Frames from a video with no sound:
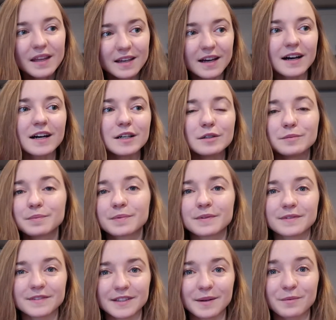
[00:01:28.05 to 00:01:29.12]
help
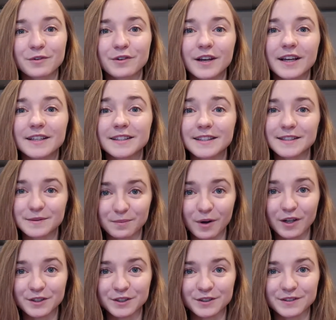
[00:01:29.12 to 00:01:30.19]
them create these
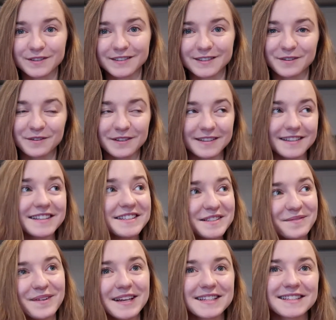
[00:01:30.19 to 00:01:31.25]
modules or these
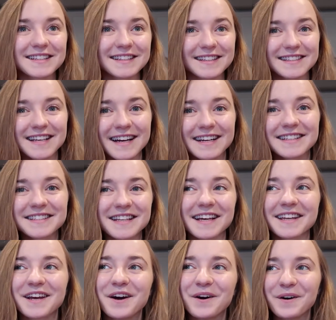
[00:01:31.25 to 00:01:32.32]
amazing designs
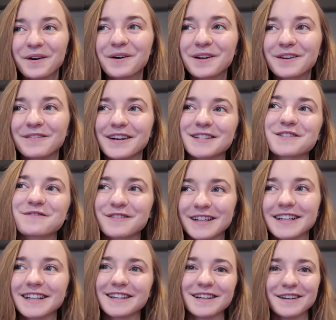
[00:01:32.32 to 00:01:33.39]
that all of us
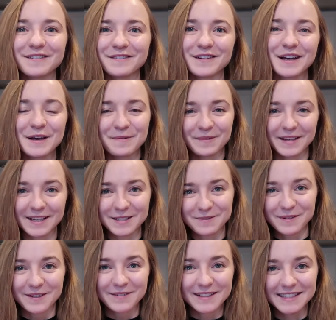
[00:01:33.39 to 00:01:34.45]
really love, because
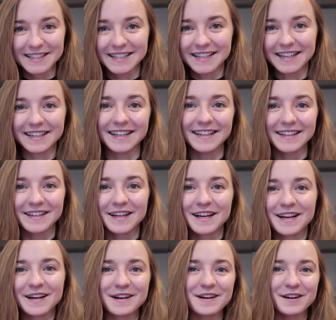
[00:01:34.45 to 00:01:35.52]
when we see a
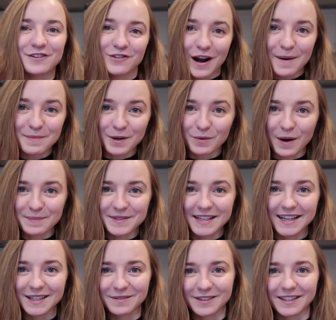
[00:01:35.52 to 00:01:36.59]
crappy
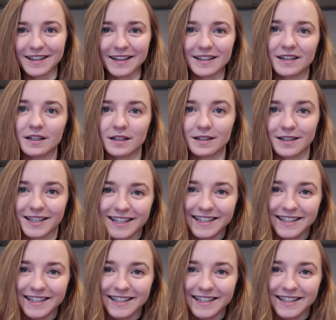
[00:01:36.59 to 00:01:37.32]
website, we're like, oh,